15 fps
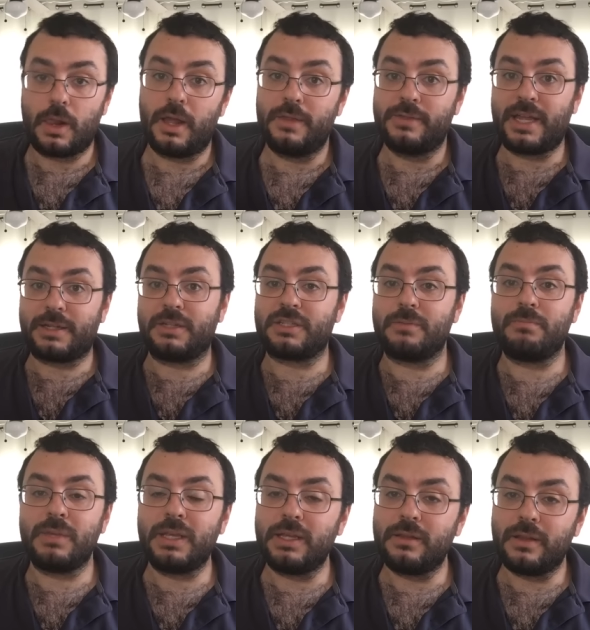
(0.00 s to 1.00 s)
that doesn't
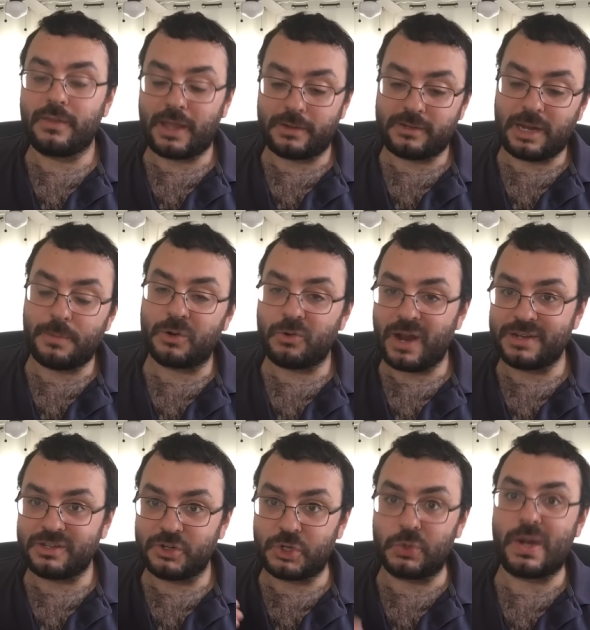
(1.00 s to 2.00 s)
mean that Democrats are
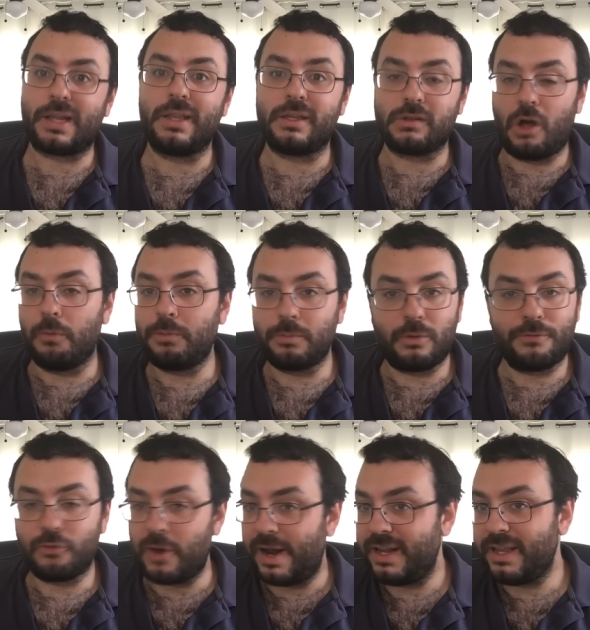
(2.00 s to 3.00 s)
directly culpable
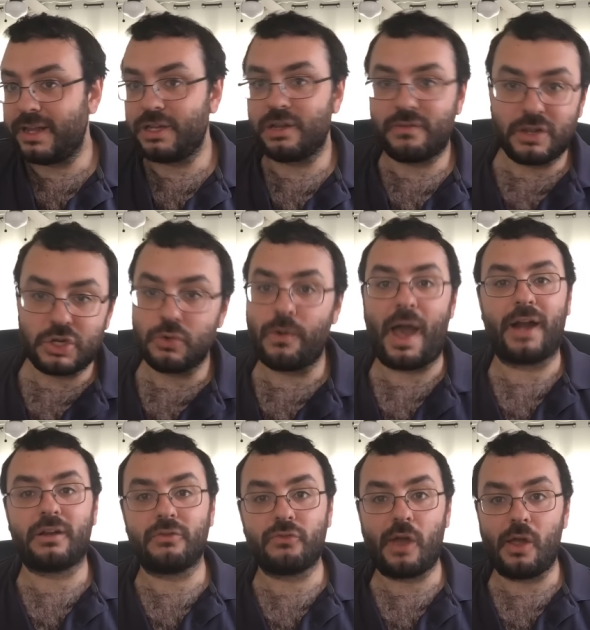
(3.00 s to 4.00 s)
for any individual act
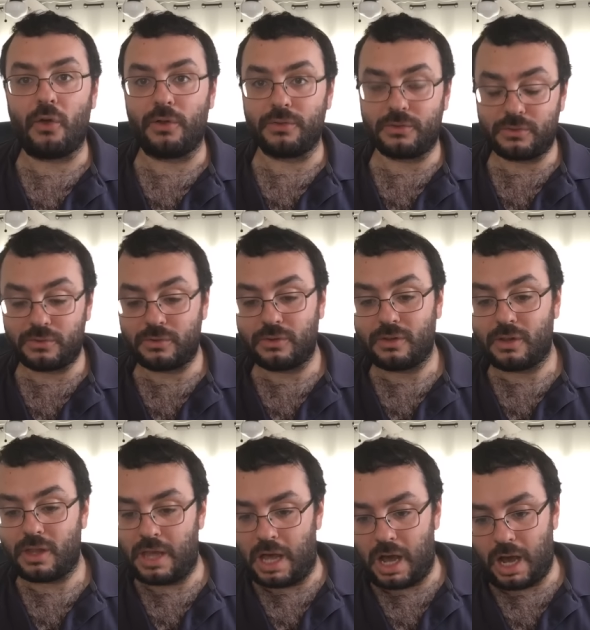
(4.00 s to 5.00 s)
of violence.
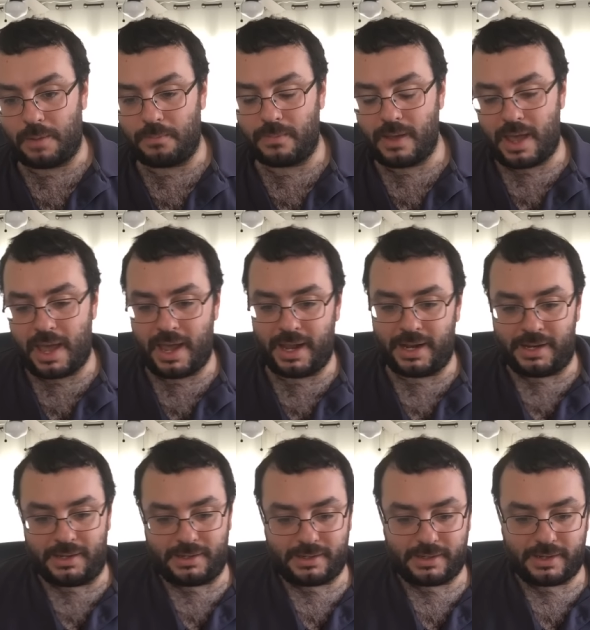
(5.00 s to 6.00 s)
Um,
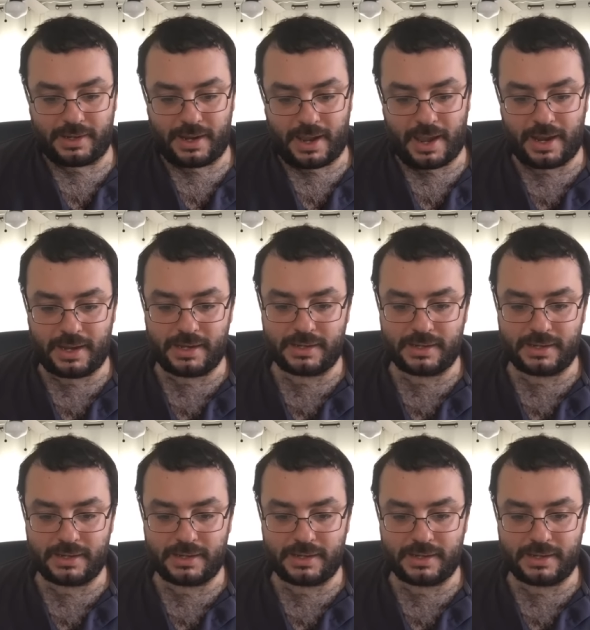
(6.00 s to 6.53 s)
and and